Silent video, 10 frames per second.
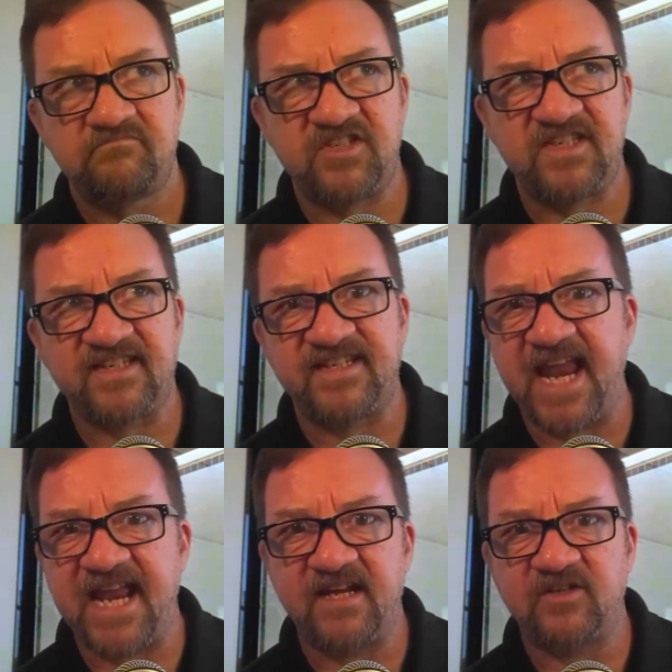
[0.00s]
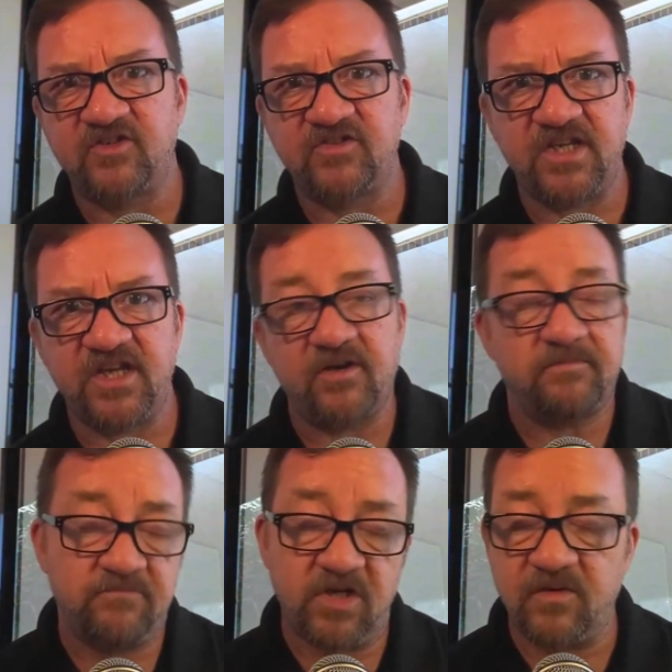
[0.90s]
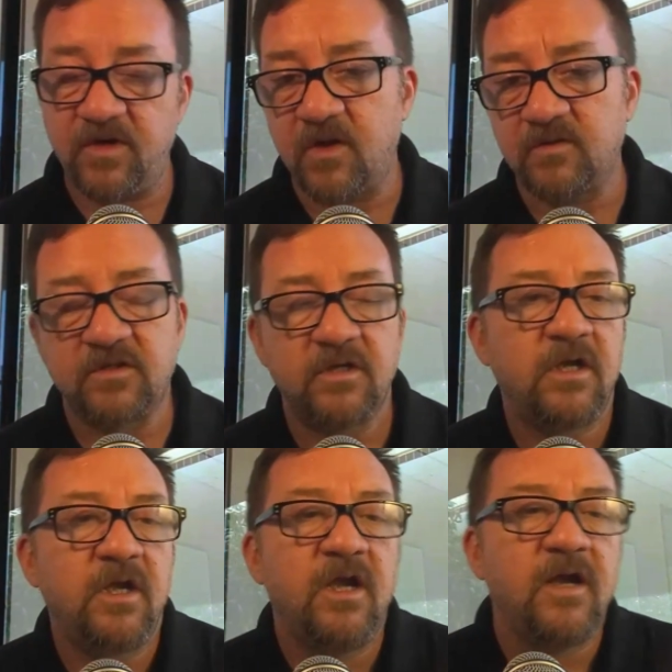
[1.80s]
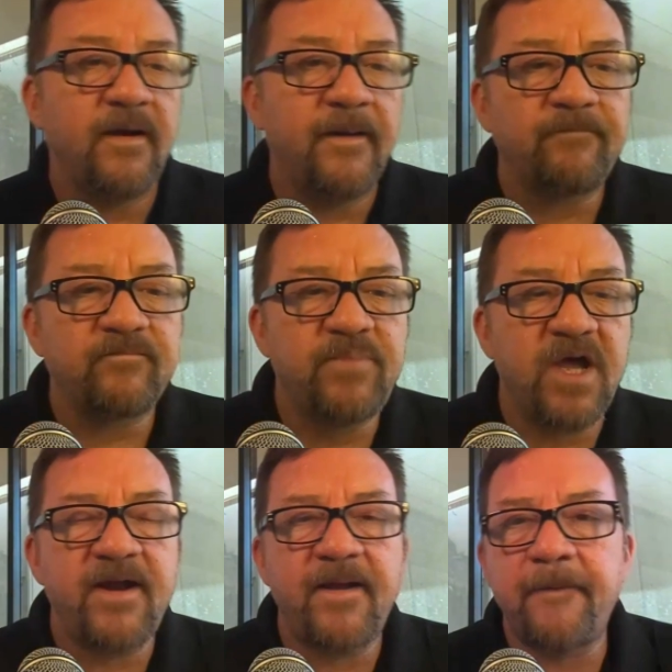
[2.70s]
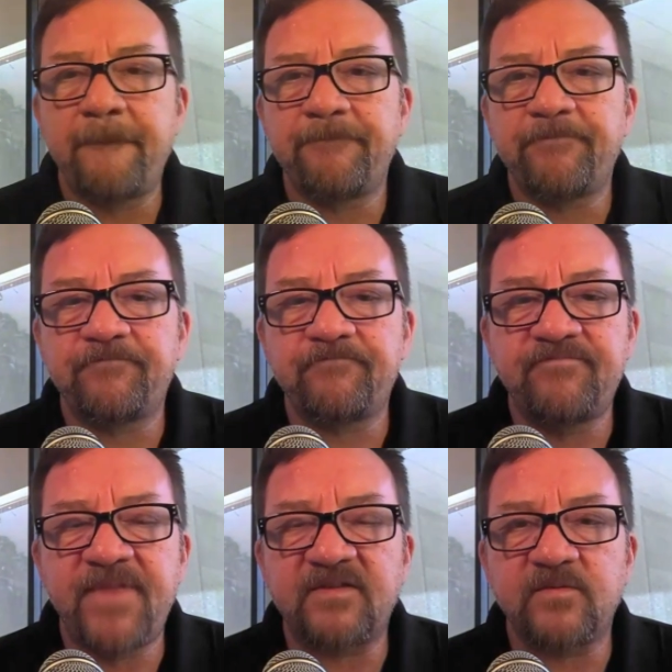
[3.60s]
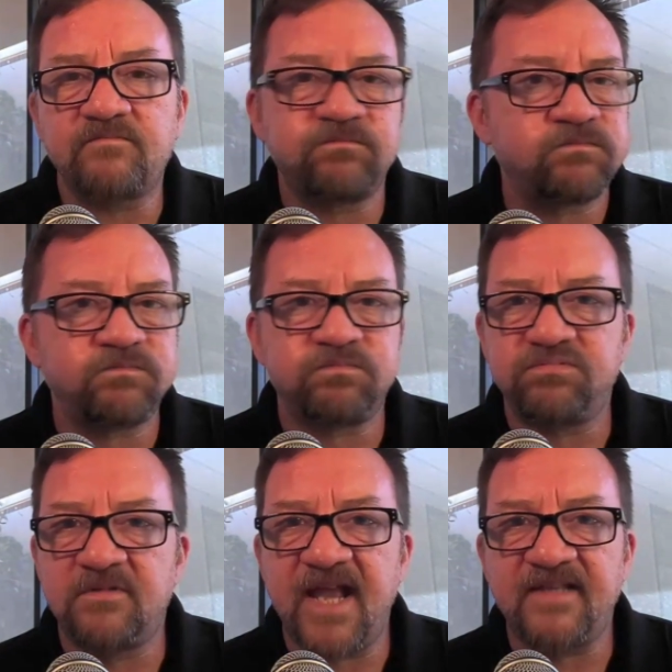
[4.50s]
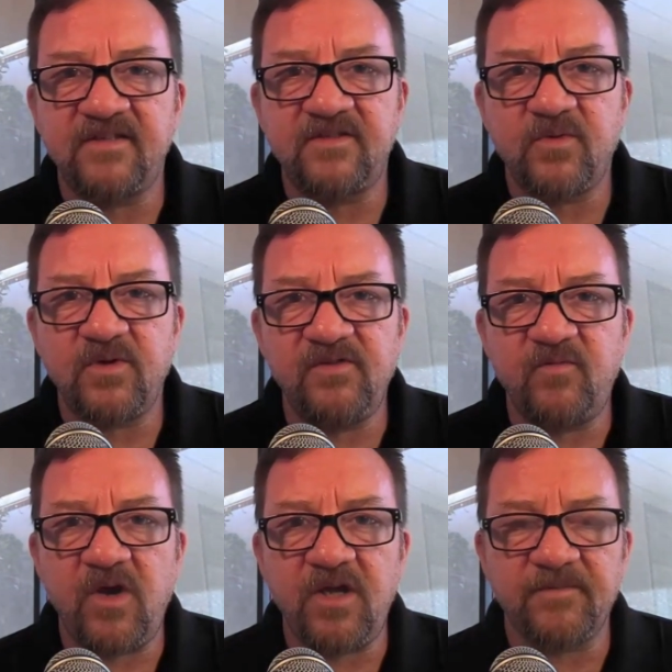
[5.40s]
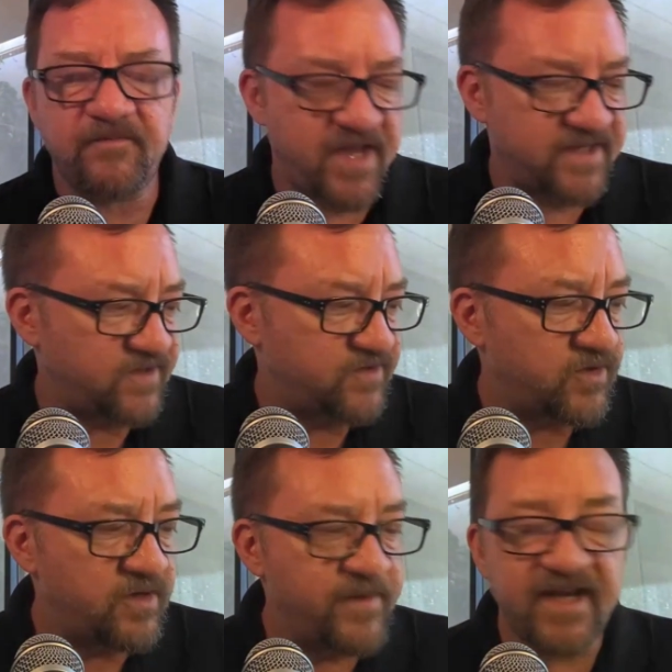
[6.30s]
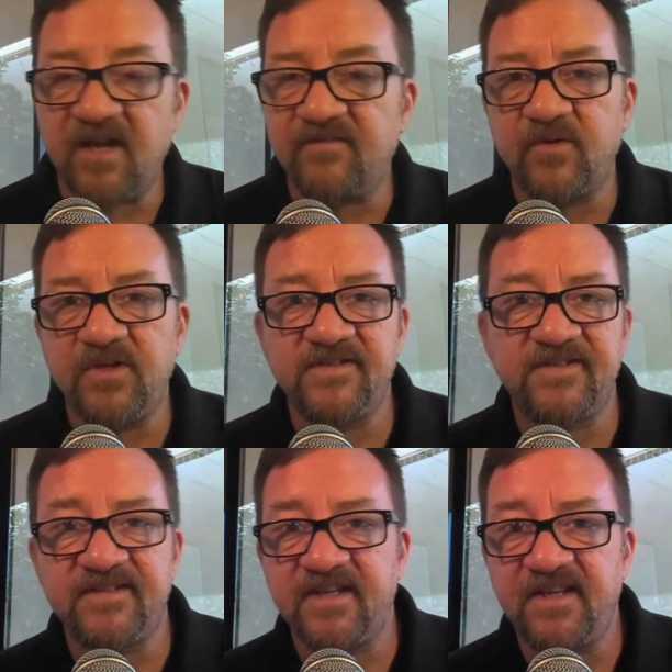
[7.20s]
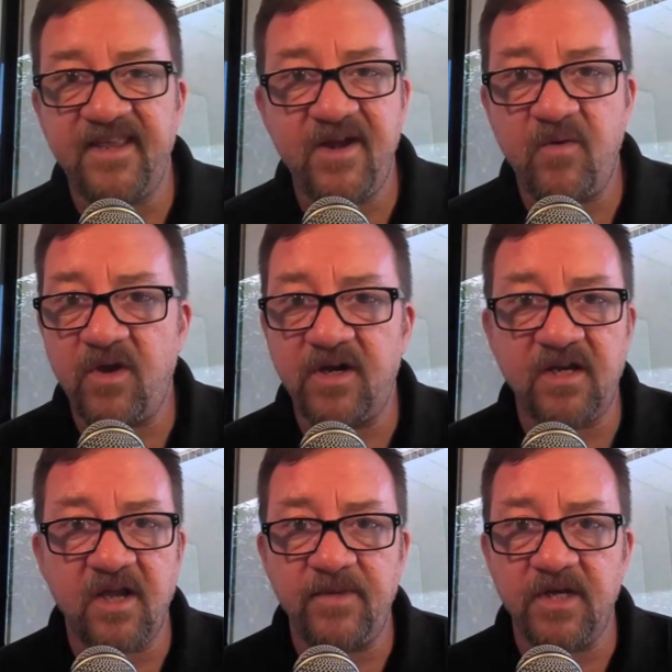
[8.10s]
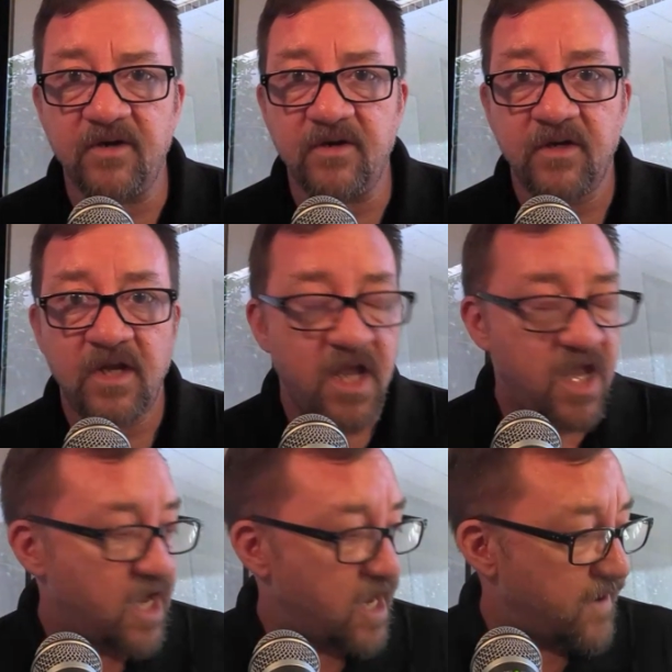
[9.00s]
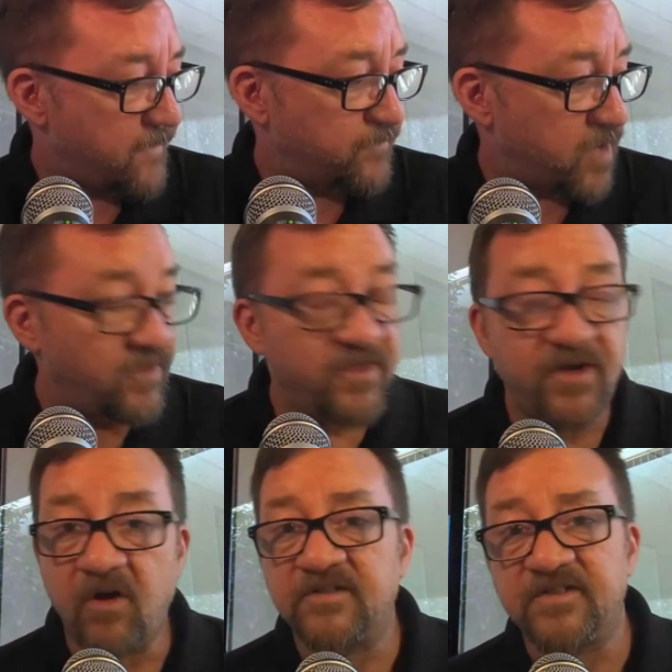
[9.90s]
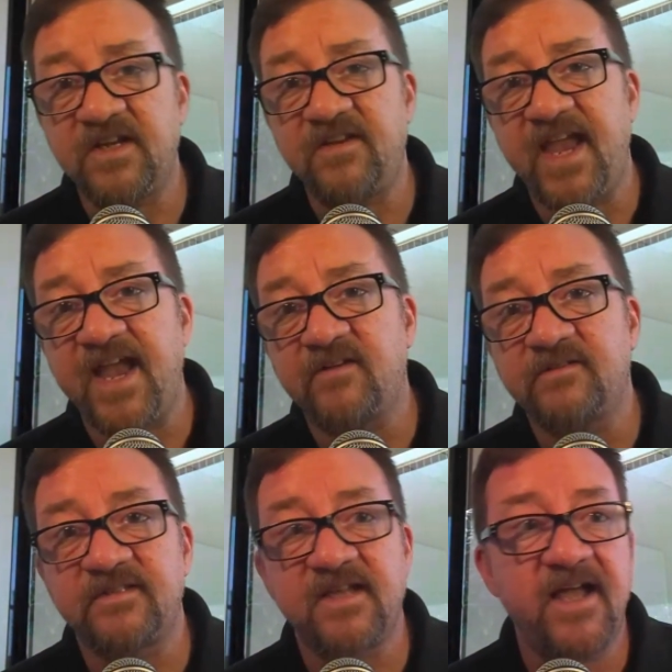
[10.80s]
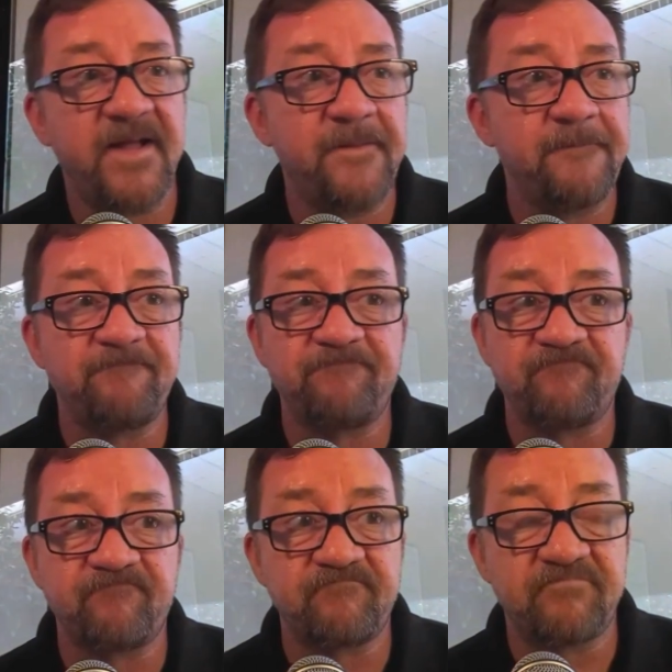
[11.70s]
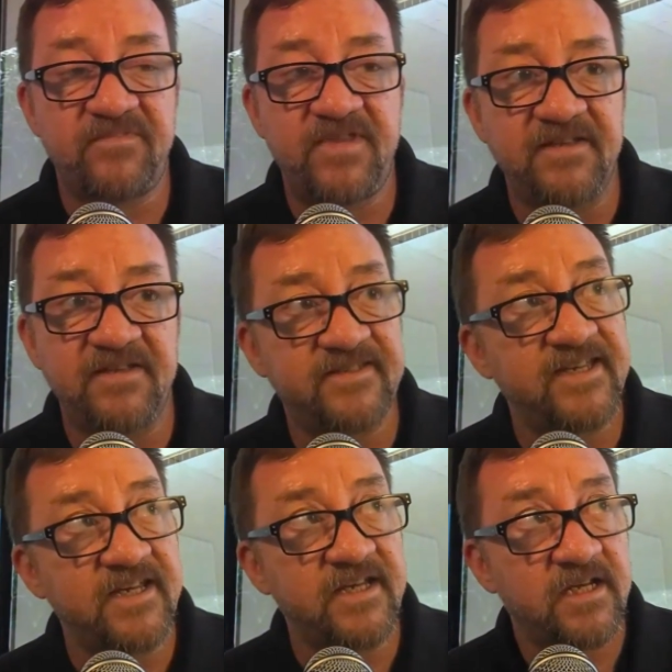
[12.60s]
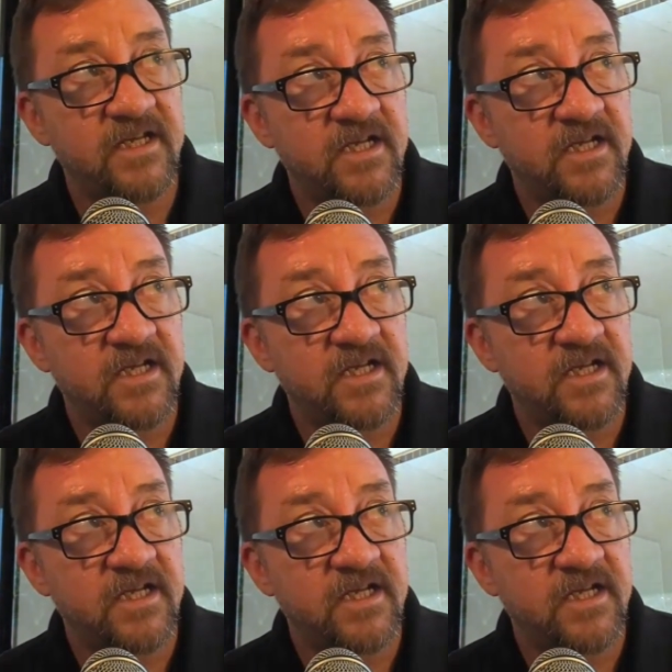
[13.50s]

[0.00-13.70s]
6 to 8 inches a year. Who knows? All right. But that's the story of water. That's the story about Californians deciding they don't want to come here. On the NAR side of the house, let's see,